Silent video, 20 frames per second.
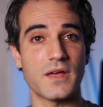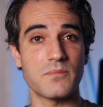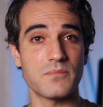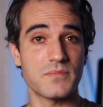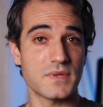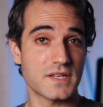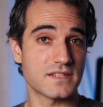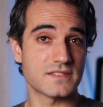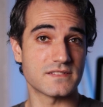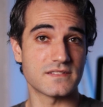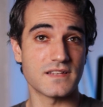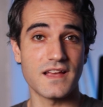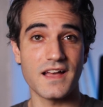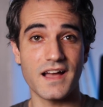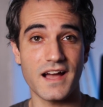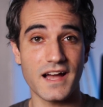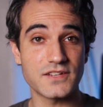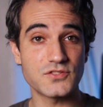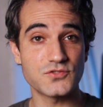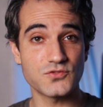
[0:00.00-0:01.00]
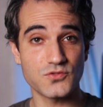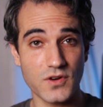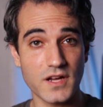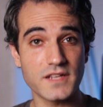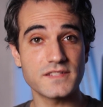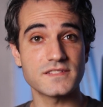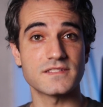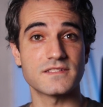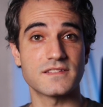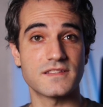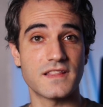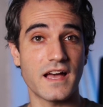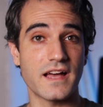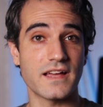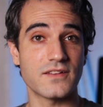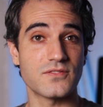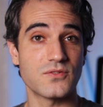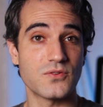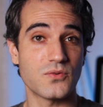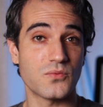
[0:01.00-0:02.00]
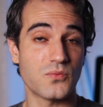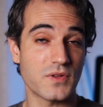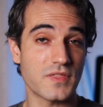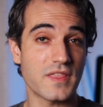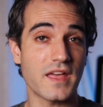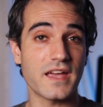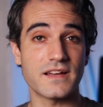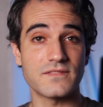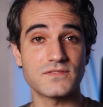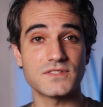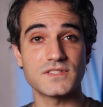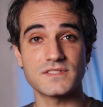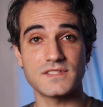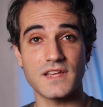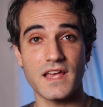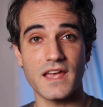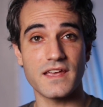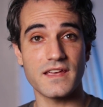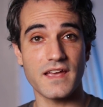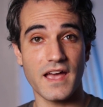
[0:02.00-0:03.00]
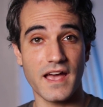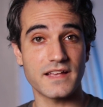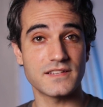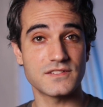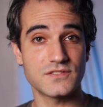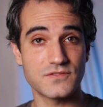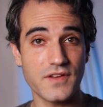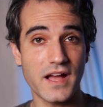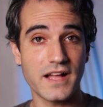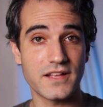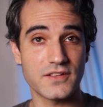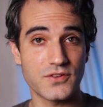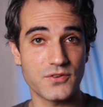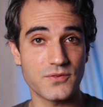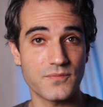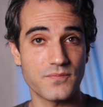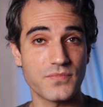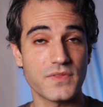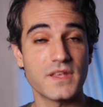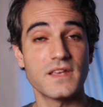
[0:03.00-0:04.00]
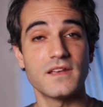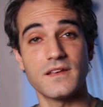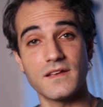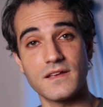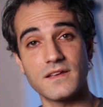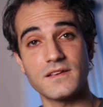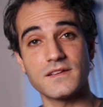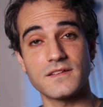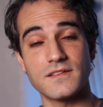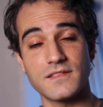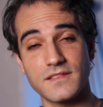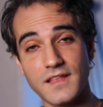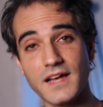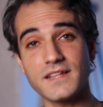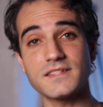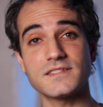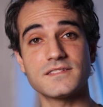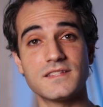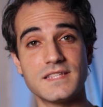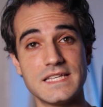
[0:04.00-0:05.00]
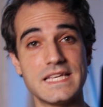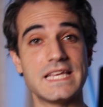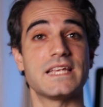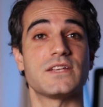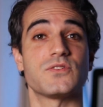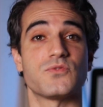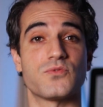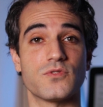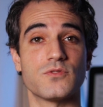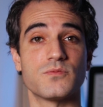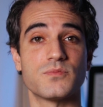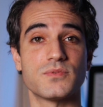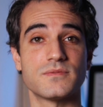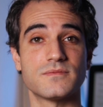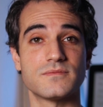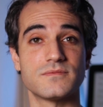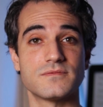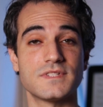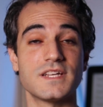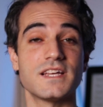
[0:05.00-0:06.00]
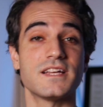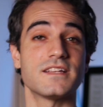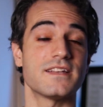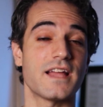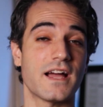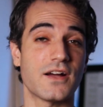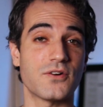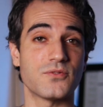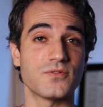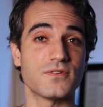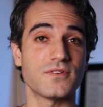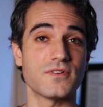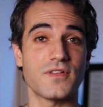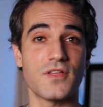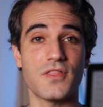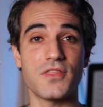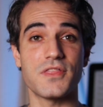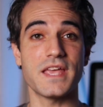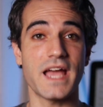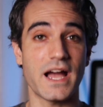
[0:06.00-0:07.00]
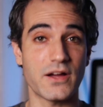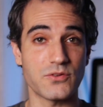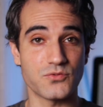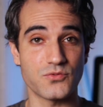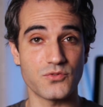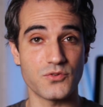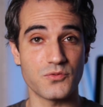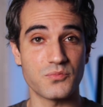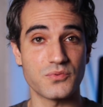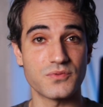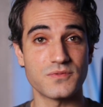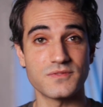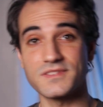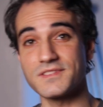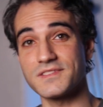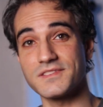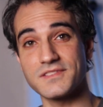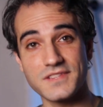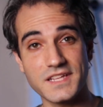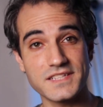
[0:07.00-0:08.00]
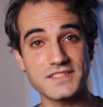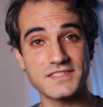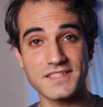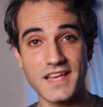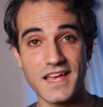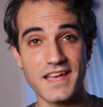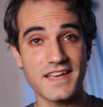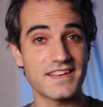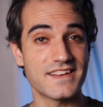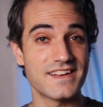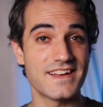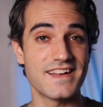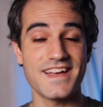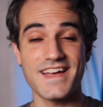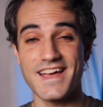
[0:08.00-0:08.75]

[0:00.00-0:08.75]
them because I trust that what they have to say has value. That's the in group. Now, the out group. Let's say